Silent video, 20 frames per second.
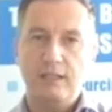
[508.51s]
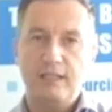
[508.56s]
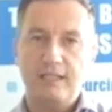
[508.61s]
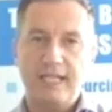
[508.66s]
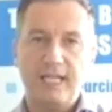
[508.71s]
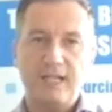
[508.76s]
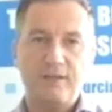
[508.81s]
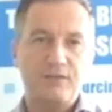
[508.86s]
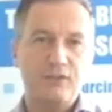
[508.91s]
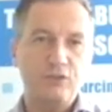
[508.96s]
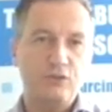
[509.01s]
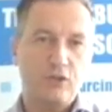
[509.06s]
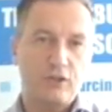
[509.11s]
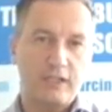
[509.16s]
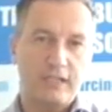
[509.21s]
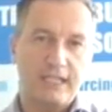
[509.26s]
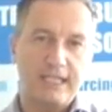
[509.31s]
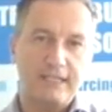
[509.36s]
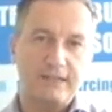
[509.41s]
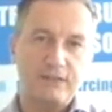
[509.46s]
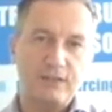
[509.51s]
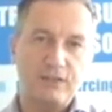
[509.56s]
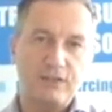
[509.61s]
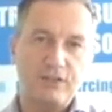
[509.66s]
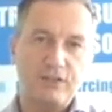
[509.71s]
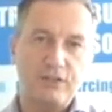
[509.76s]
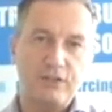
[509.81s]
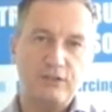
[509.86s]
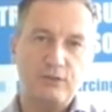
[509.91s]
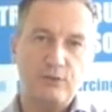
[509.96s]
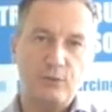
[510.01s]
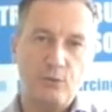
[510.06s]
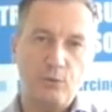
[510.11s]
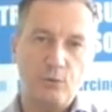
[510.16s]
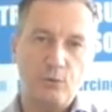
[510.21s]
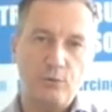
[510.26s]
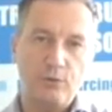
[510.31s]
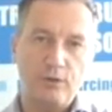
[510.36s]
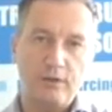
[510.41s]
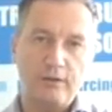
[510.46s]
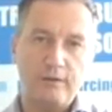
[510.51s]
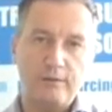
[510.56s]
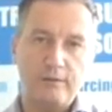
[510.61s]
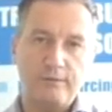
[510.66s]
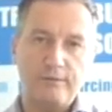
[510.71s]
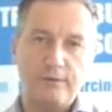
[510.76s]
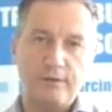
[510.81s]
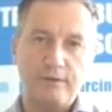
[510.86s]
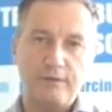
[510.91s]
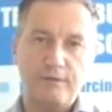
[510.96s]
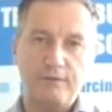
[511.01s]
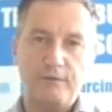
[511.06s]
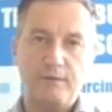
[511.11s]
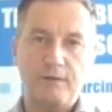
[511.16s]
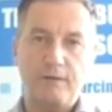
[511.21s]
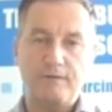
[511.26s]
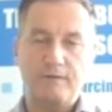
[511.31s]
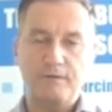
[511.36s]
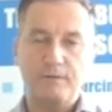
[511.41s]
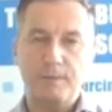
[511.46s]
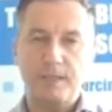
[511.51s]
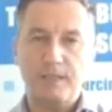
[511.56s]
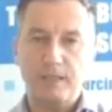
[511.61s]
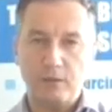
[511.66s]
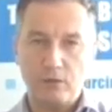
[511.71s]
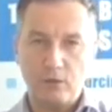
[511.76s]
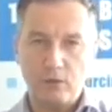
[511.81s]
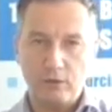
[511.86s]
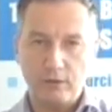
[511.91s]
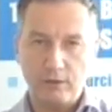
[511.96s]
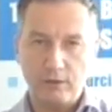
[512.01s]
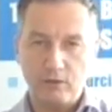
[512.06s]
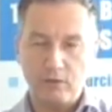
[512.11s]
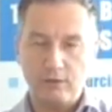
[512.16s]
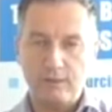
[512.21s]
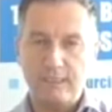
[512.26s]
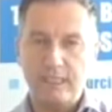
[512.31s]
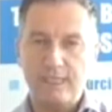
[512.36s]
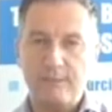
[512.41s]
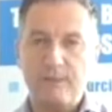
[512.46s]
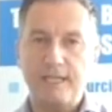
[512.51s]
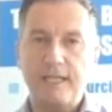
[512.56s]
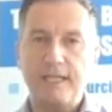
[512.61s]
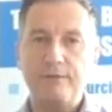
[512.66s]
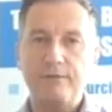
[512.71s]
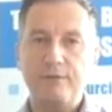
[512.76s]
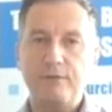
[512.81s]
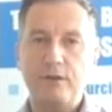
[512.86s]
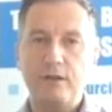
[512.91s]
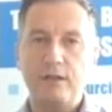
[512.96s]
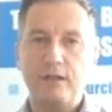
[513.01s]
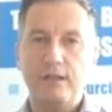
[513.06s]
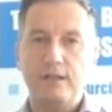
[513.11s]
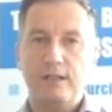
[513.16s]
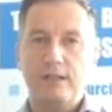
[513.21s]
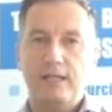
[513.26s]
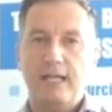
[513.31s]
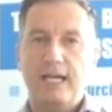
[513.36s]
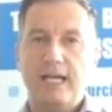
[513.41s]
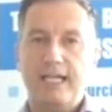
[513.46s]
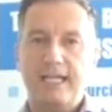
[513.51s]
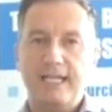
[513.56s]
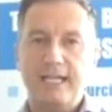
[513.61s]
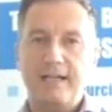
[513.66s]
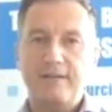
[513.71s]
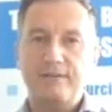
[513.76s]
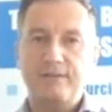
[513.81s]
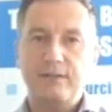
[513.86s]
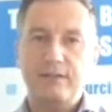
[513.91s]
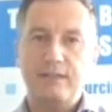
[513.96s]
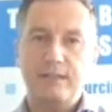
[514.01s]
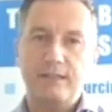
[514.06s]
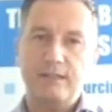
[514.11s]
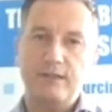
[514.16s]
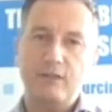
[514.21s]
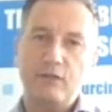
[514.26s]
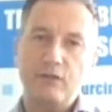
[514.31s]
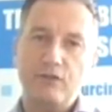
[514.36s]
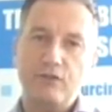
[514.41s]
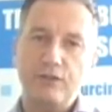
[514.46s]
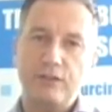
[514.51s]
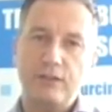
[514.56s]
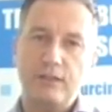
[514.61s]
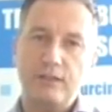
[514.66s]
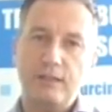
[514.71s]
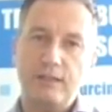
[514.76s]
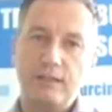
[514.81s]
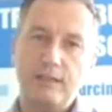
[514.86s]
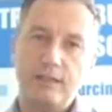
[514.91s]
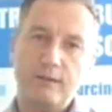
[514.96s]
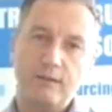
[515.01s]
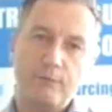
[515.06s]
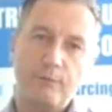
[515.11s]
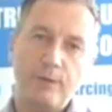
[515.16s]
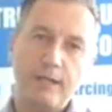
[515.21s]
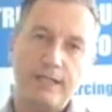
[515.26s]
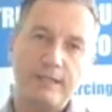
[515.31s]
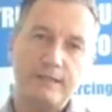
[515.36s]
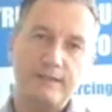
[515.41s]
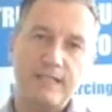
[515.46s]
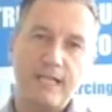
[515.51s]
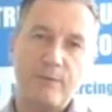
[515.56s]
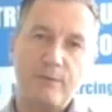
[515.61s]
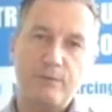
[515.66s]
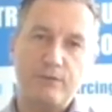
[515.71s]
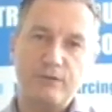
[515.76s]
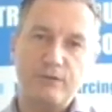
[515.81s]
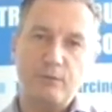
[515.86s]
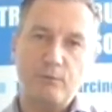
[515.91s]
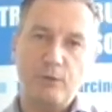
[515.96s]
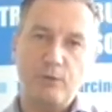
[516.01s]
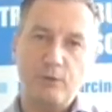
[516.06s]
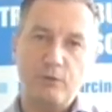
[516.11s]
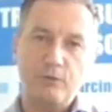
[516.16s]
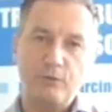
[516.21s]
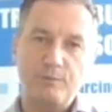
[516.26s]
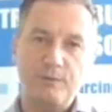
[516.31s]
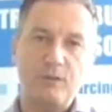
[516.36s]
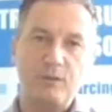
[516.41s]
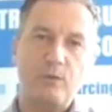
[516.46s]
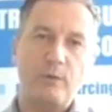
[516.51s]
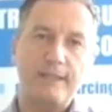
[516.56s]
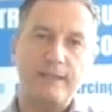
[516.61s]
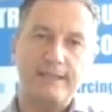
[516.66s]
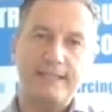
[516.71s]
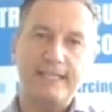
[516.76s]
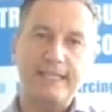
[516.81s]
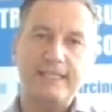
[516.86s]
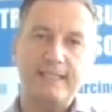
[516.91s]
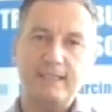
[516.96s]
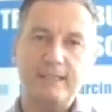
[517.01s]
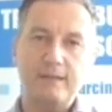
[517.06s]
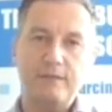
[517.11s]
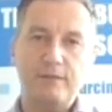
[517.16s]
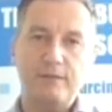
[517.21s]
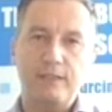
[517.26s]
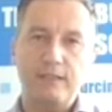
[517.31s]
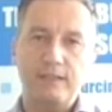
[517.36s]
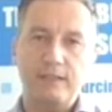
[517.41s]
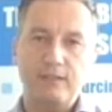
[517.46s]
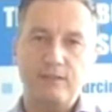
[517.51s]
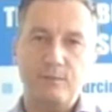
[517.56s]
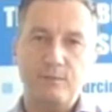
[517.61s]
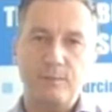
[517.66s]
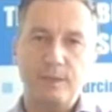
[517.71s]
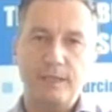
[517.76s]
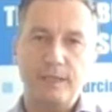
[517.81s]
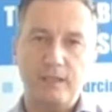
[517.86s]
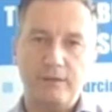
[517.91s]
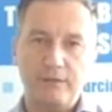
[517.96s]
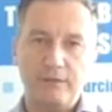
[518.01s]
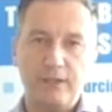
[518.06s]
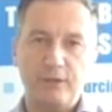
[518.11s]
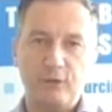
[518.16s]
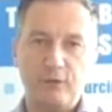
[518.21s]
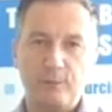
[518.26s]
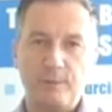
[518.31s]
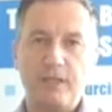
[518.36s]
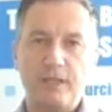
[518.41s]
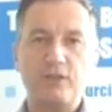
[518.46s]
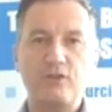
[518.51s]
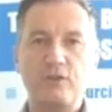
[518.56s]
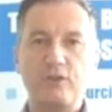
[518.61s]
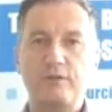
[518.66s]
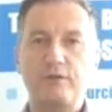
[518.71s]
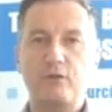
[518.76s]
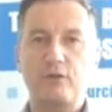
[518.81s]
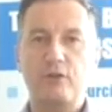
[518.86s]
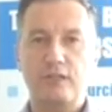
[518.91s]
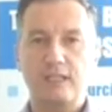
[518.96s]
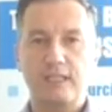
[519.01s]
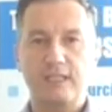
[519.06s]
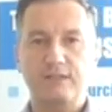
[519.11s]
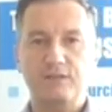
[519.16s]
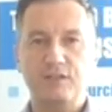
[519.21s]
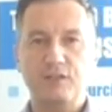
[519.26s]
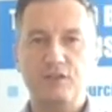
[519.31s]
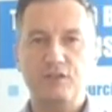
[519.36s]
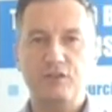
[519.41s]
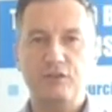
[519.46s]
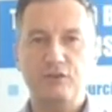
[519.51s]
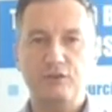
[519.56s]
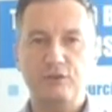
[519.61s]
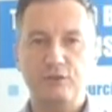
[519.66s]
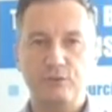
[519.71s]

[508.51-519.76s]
Again, I've seen organisations who have spent a lot of good time and effort, and then after the induction they've went and sat with someone who's been quite negative, and it doesn't paint a very good picture of the organisation.